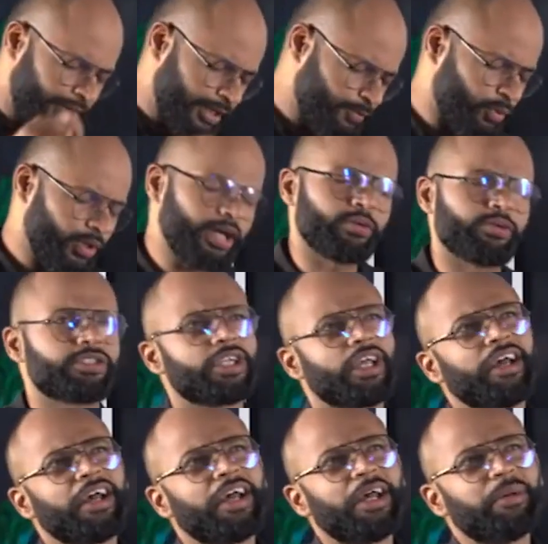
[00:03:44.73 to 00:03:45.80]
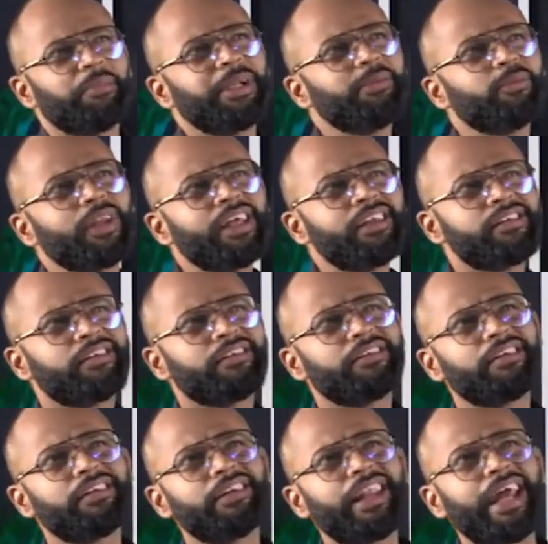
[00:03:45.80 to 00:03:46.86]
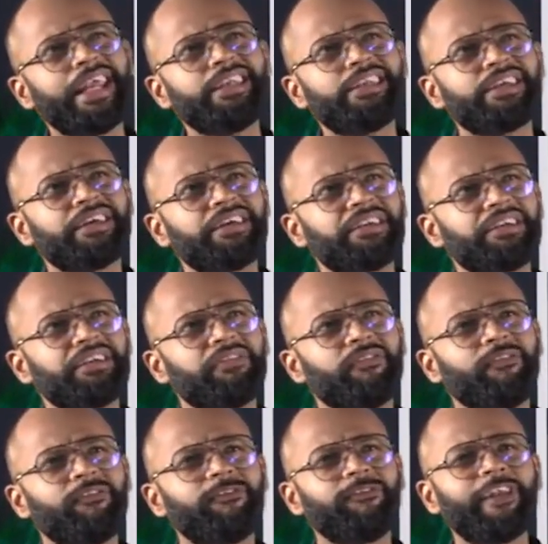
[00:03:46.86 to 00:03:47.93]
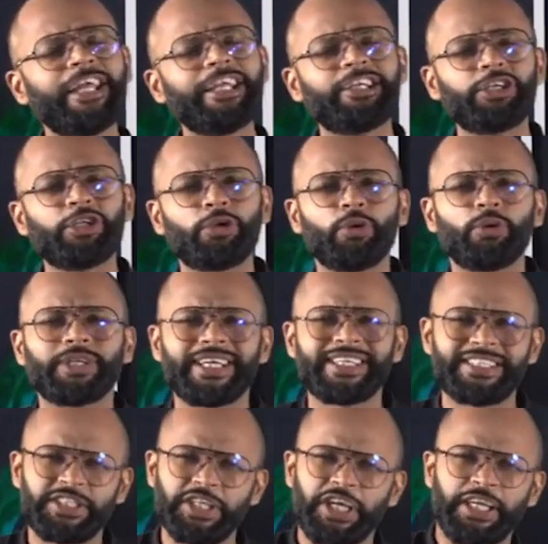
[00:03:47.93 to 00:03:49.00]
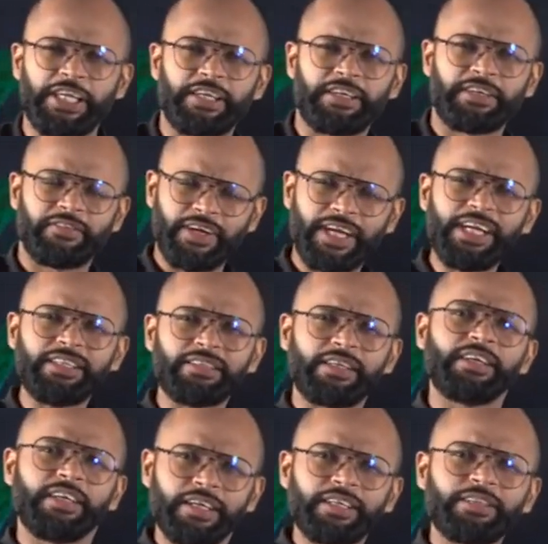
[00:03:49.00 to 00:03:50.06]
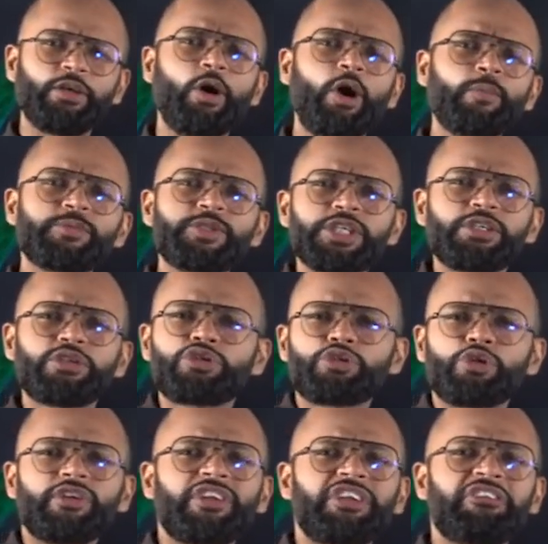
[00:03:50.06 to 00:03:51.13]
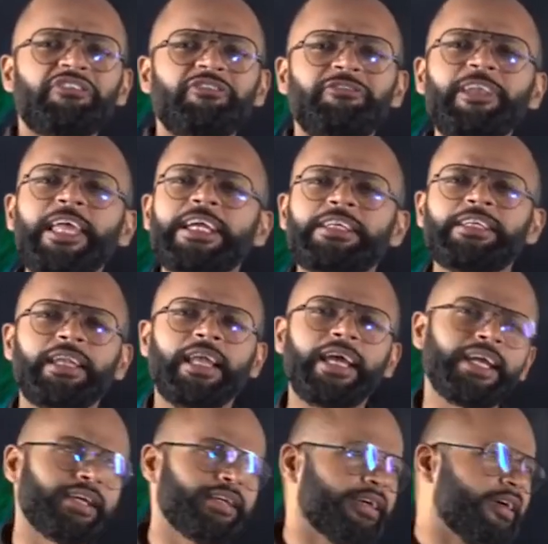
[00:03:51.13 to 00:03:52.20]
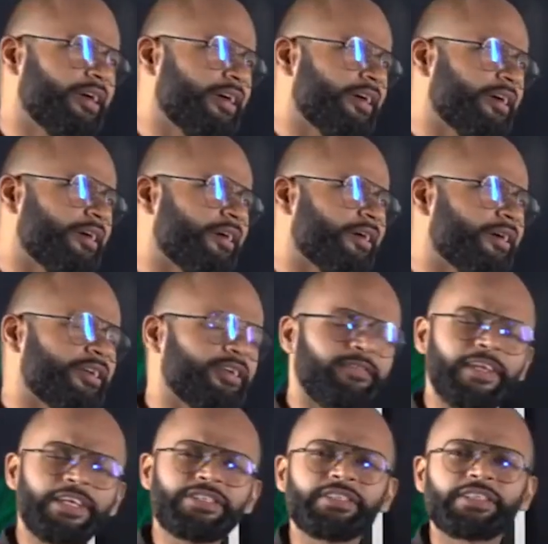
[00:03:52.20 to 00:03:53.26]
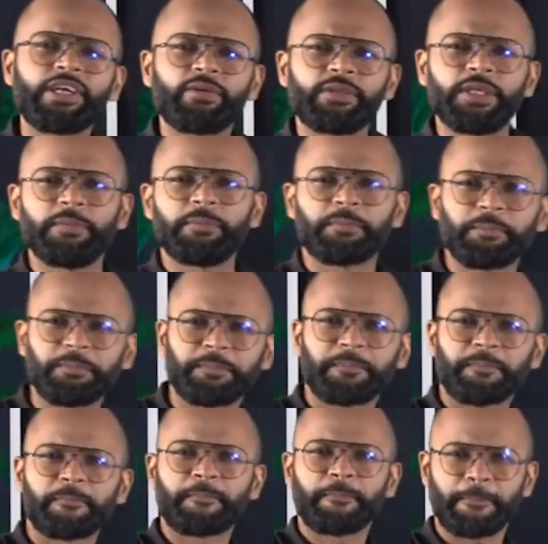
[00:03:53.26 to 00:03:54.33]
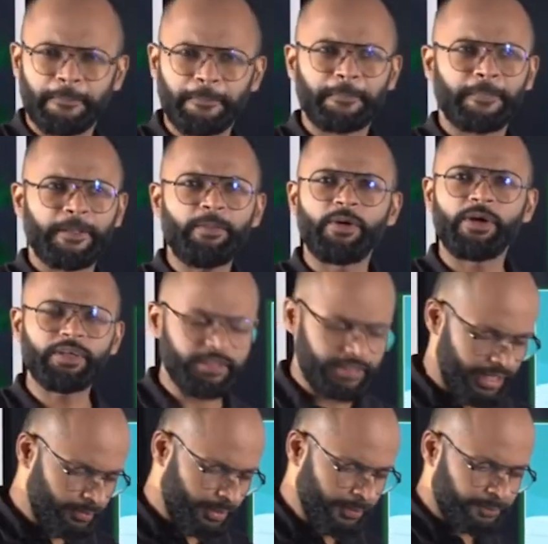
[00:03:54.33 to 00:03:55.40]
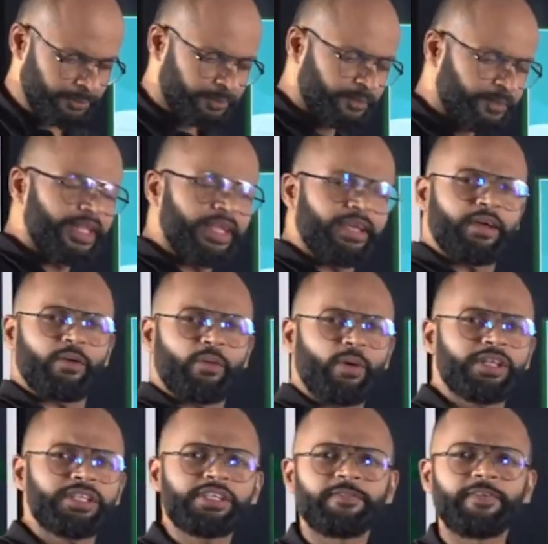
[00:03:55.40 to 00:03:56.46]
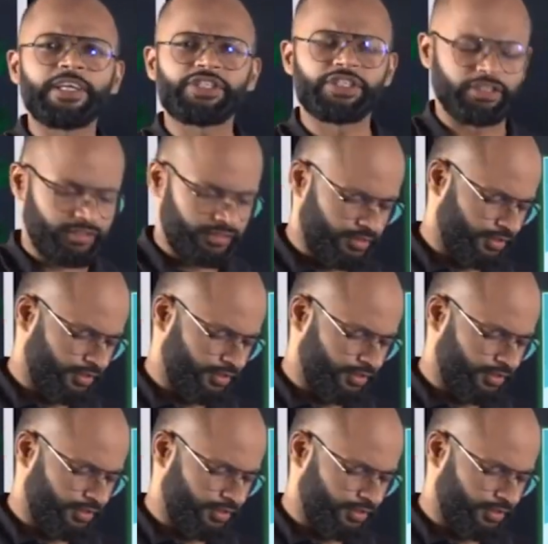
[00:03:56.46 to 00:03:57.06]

Maine bola kuch. Maine bola, light reflect hona chahiye, right? The object should reflect light. Reflection kya hota hai? Come on, tell me. What is the reflection?